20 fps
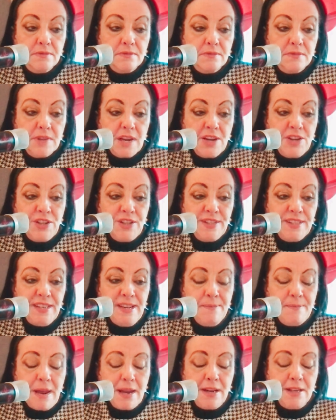and she said,
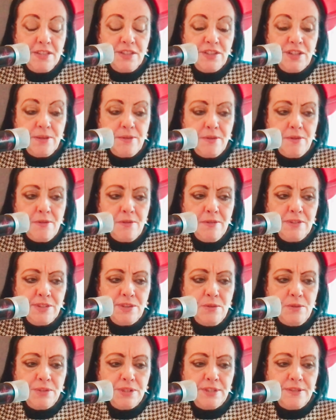Michael's doing all
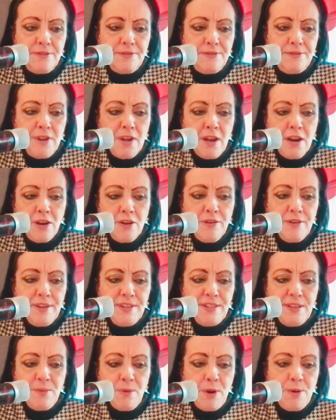sorts of
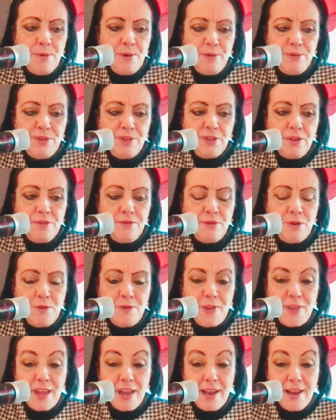crazy woo woo stuff over
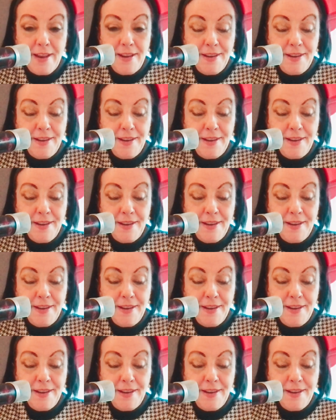there.